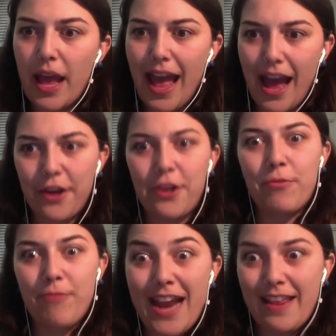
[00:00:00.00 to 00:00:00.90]
How do you
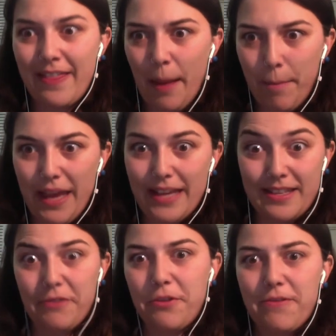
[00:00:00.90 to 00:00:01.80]
rein in that beast
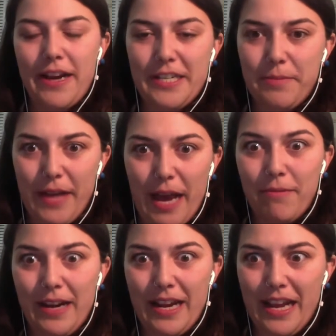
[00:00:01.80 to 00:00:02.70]
that could threaten to become
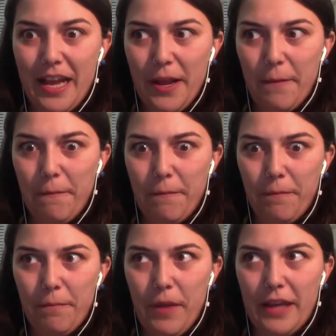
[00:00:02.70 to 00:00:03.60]
a
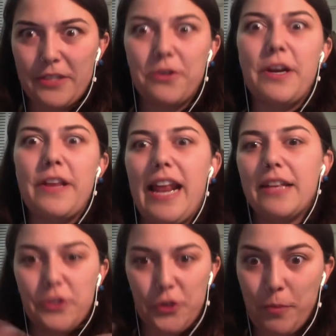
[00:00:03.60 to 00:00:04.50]
story that
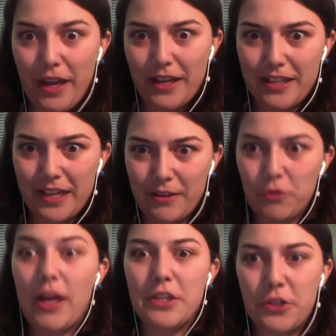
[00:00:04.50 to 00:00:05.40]
has too much or
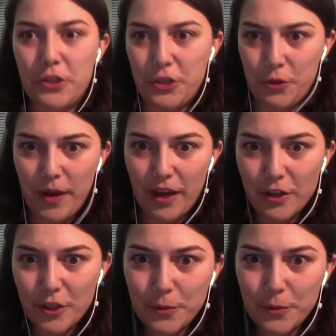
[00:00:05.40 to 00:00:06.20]
tries to do too much?